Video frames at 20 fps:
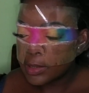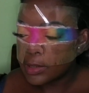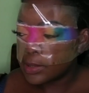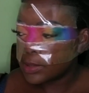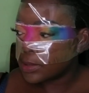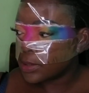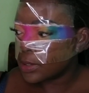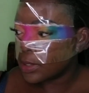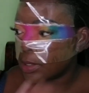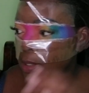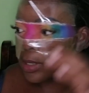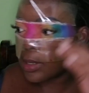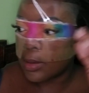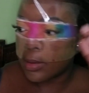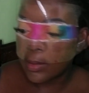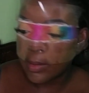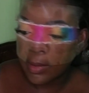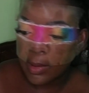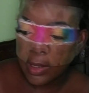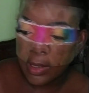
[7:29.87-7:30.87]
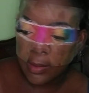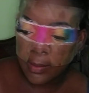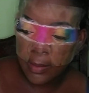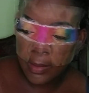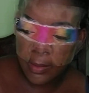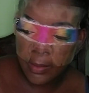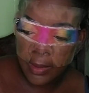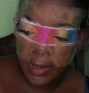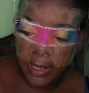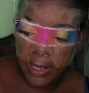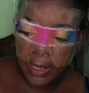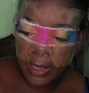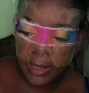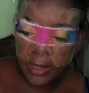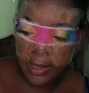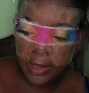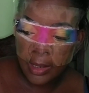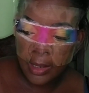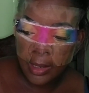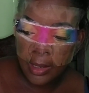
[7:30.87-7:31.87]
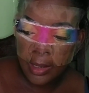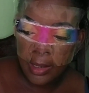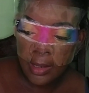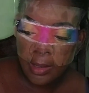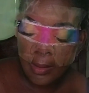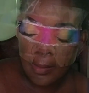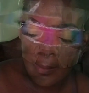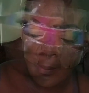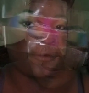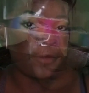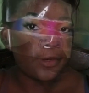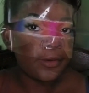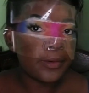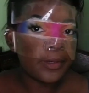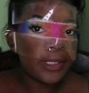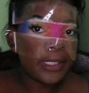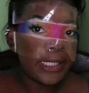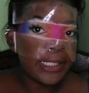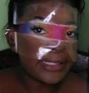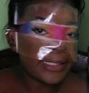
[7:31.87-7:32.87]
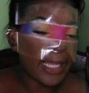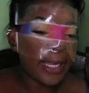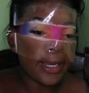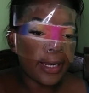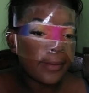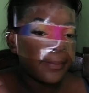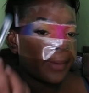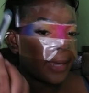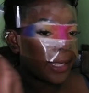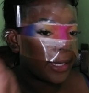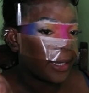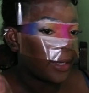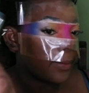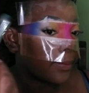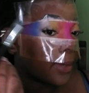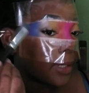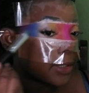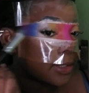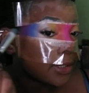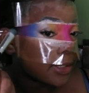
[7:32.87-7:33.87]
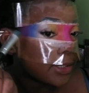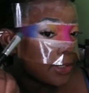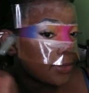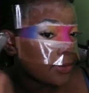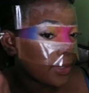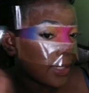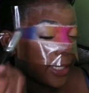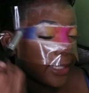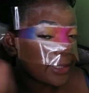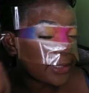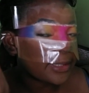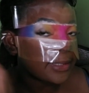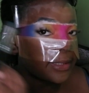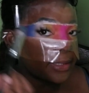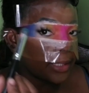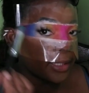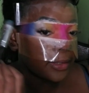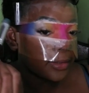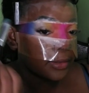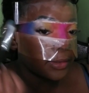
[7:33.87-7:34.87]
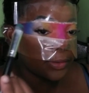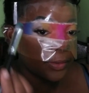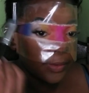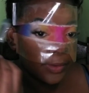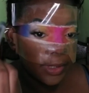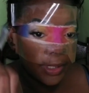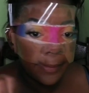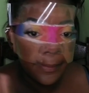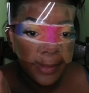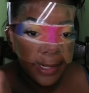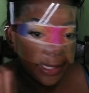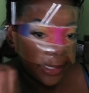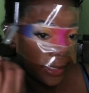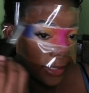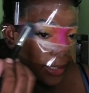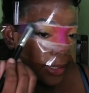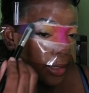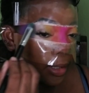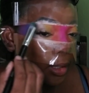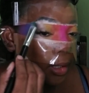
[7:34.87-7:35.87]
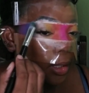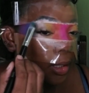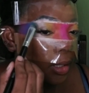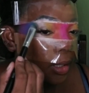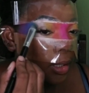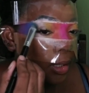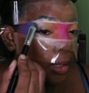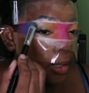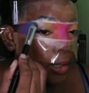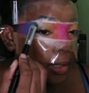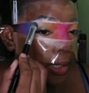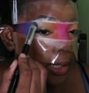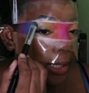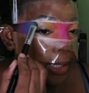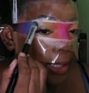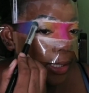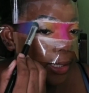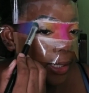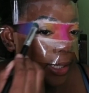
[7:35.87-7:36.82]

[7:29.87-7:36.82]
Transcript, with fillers: So now I'm going, and even though these are not blending brushes, you can still do your blending, right?